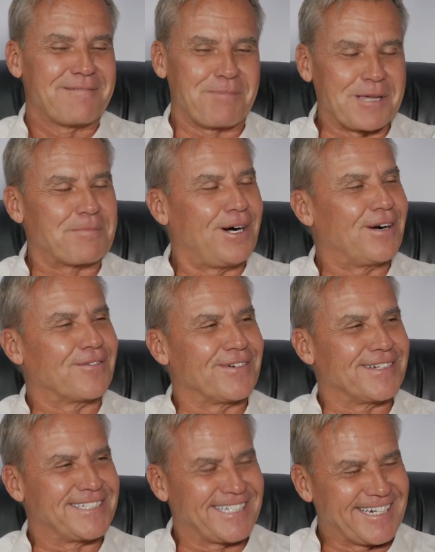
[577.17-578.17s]
Ping Pong
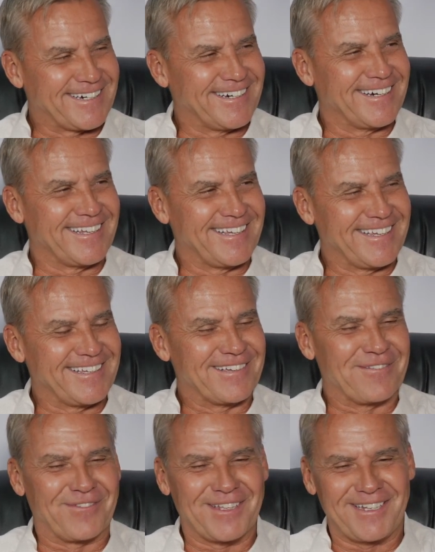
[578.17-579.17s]
for Charity
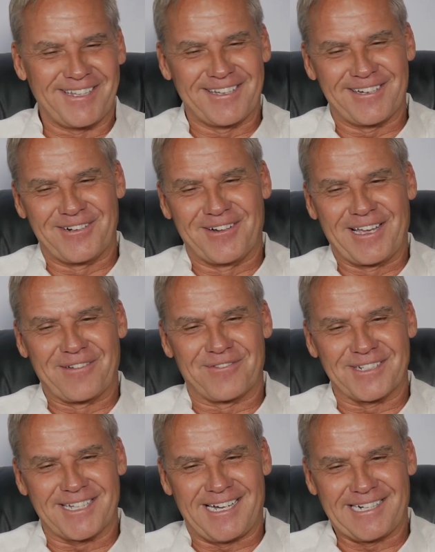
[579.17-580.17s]
video and
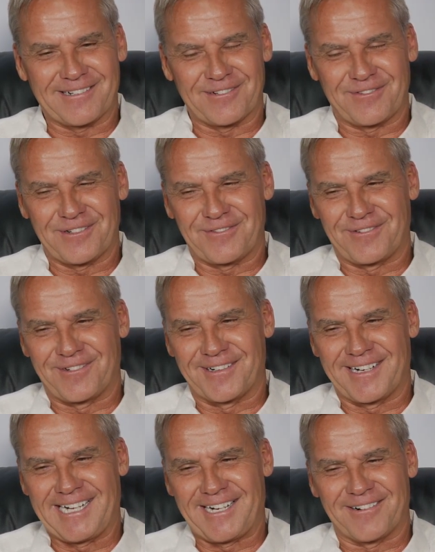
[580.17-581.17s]
photographer
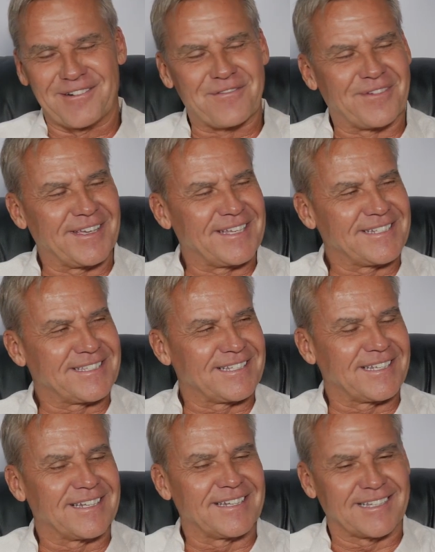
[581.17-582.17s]
for our events.
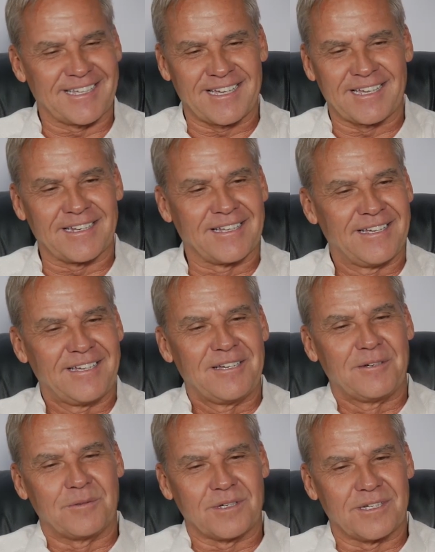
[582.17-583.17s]
And again,
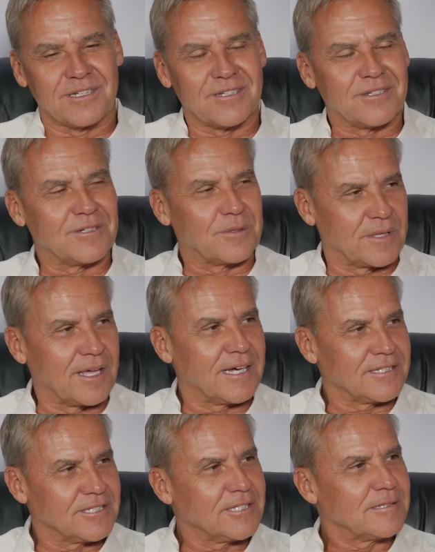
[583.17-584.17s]
we couldn't do it
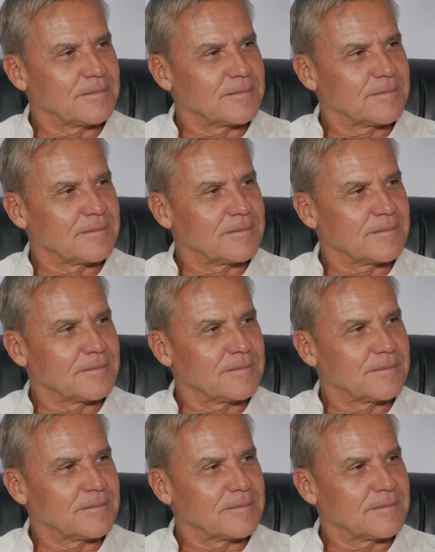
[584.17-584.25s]
without you.